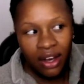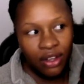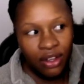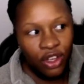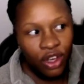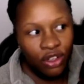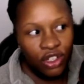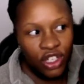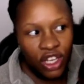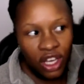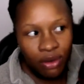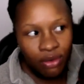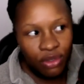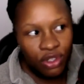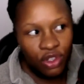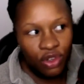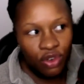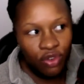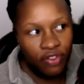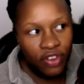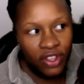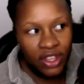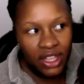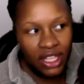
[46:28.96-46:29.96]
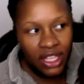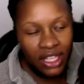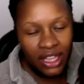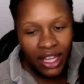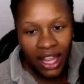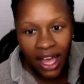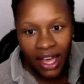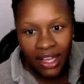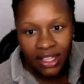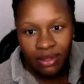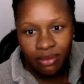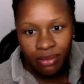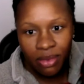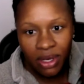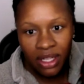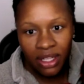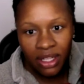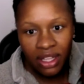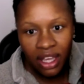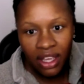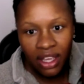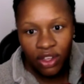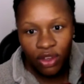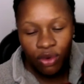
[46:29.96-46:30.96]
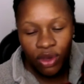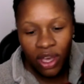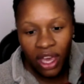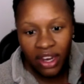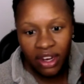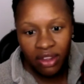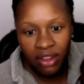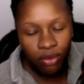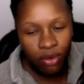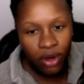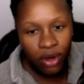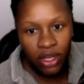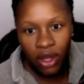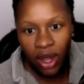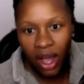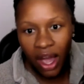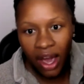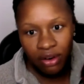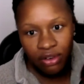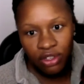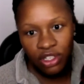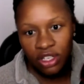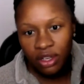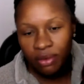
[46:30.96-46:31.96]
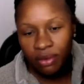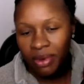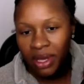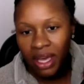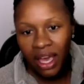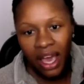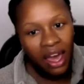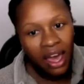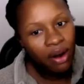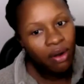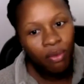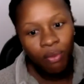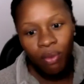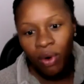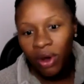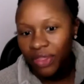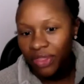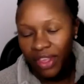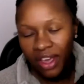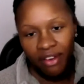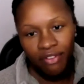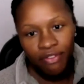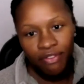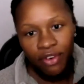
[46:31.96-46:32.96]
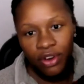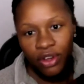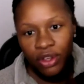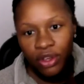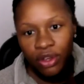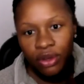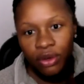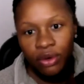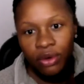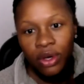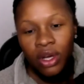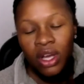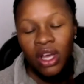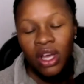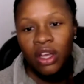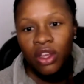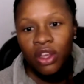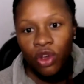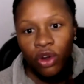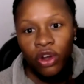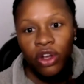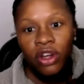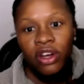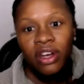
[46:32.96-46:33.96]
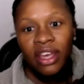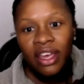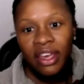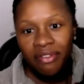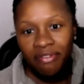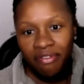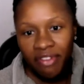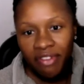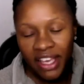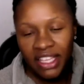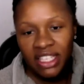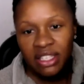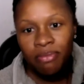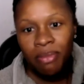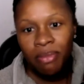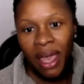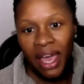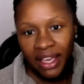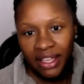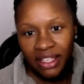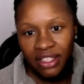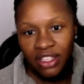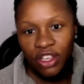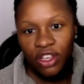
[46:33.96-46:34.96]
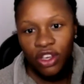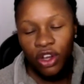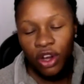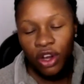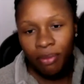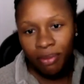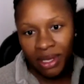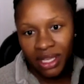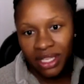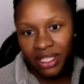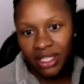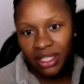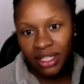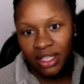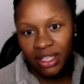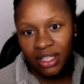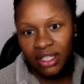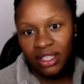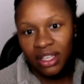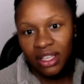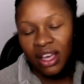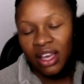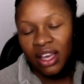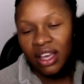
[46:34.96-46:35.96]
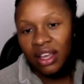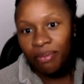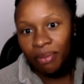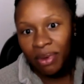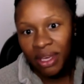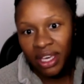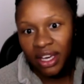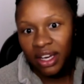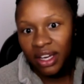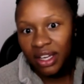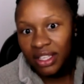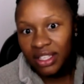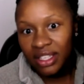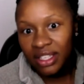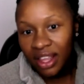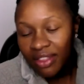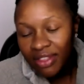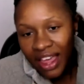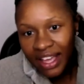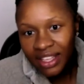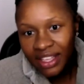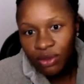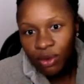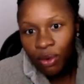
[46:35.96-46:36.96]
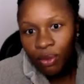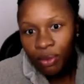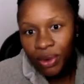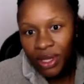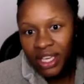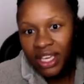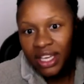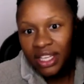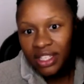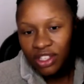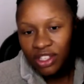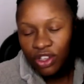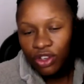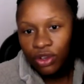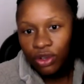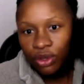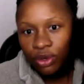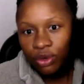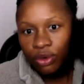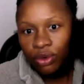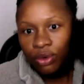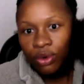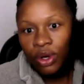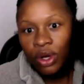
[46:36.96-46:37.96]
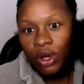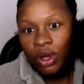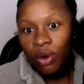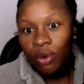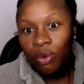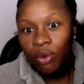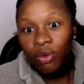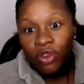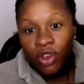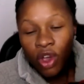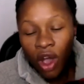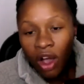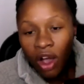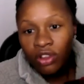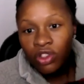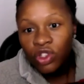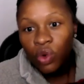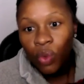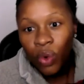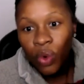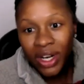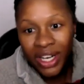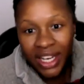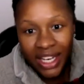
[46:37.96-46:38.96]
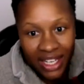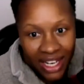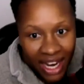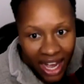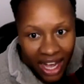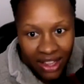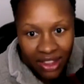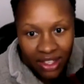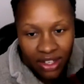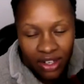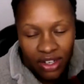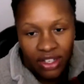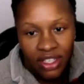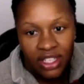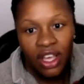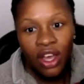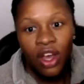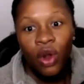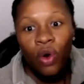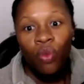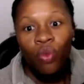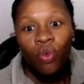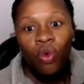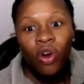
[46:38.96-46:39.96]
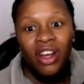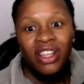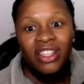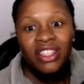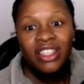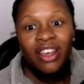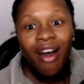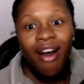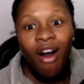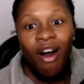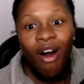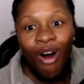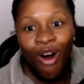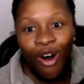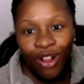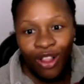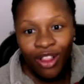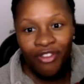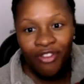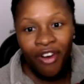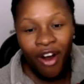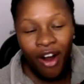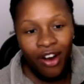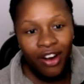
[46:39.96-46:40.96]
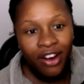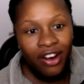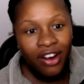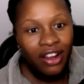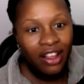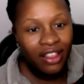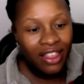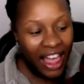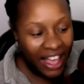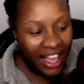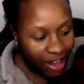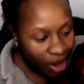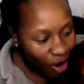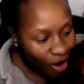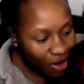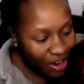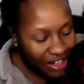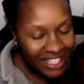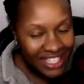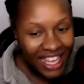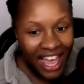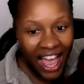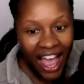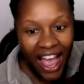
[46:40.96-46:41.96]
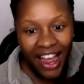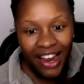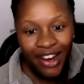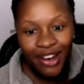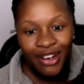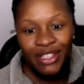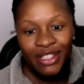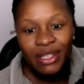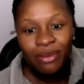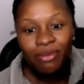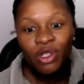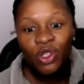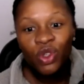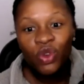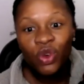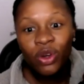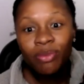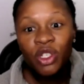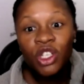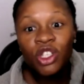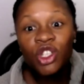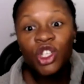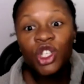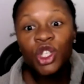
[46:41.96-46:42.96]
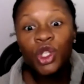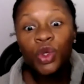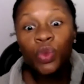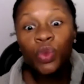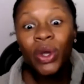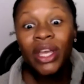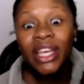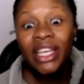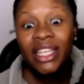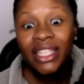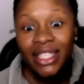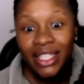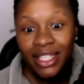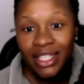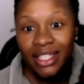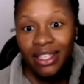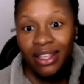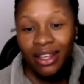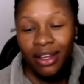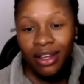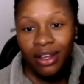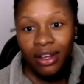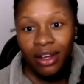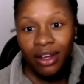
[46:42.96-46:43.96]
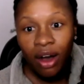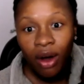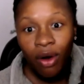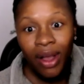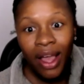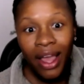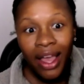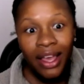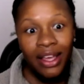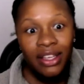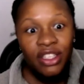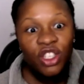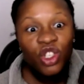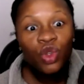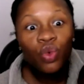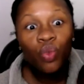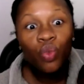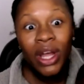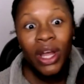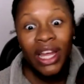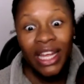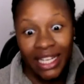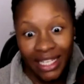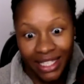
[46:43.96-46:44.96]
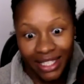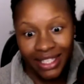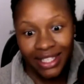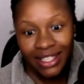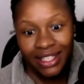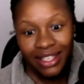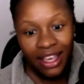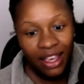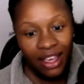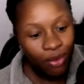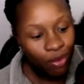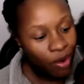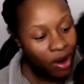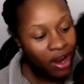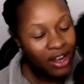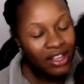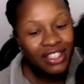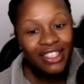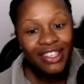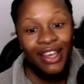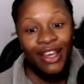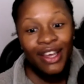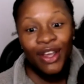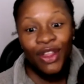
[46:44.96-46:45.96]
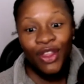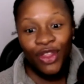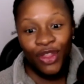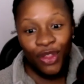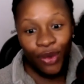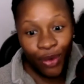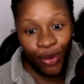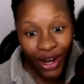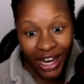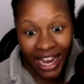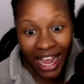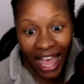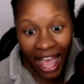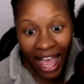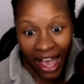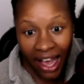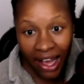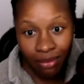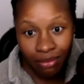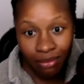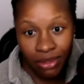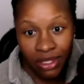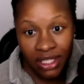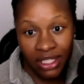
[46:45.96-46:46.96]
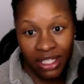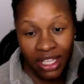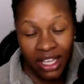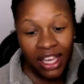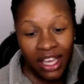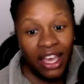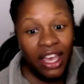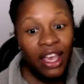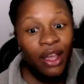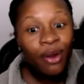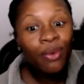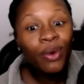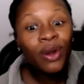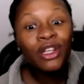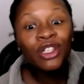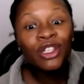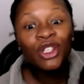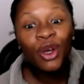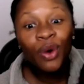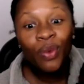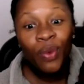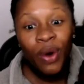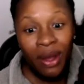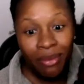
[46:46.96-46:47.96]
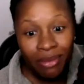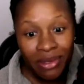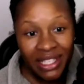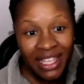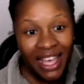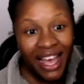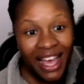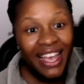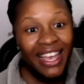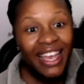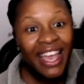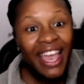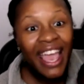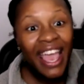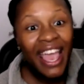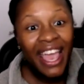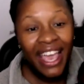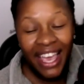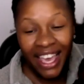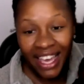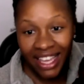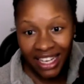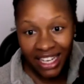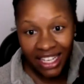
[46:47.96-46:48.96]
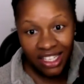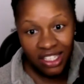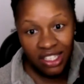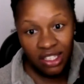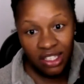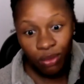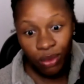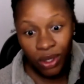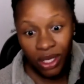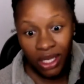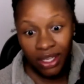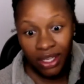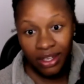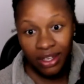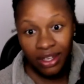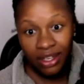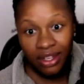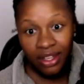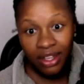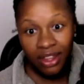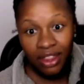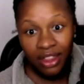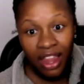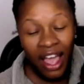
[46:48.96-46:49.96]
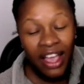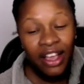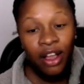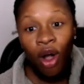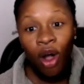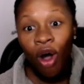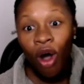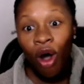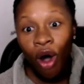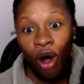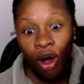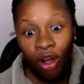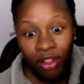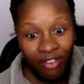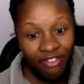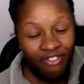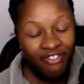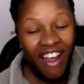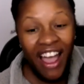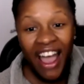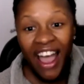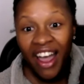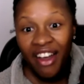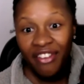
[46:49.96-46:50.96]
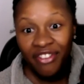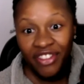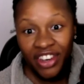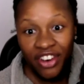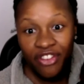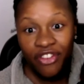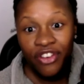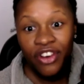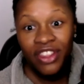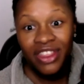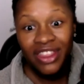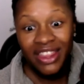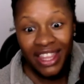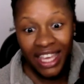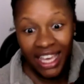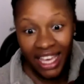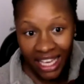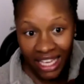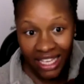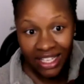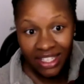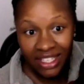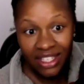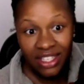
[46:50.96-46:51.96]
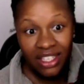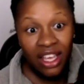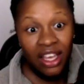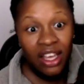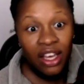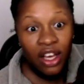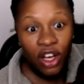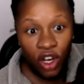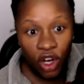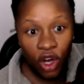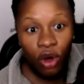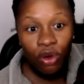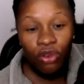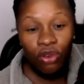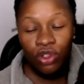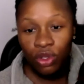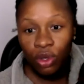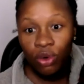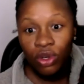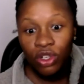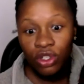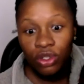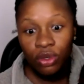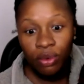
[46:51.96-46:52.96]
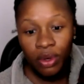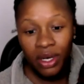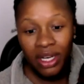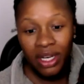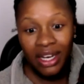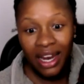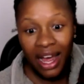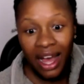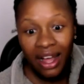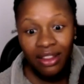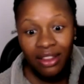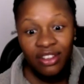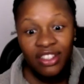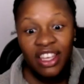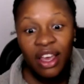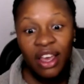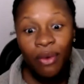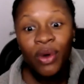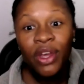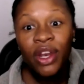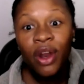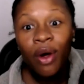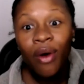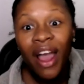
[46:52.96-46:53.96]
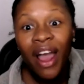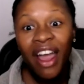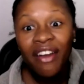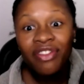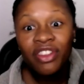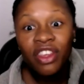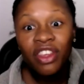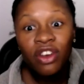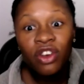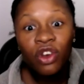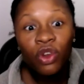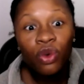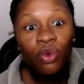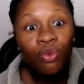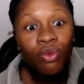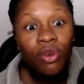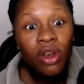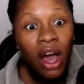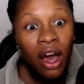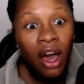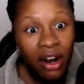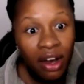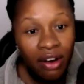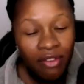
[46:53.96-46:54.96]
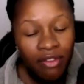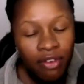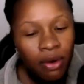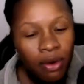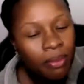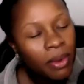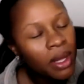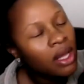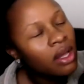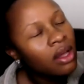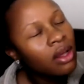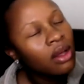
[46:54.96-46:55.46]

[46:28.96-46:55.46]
your check was $250 last month and you can't even run your auto shipment. I don't want that for you. You're going to invest back into your business because that's what we get to do. Y'all, $20 runs all of our, like our entire subscription suites. Okay. Suites. It runs three apps. It runs your website and eSuite. Like all five different things goes towards $20 and we don't have to do none of them.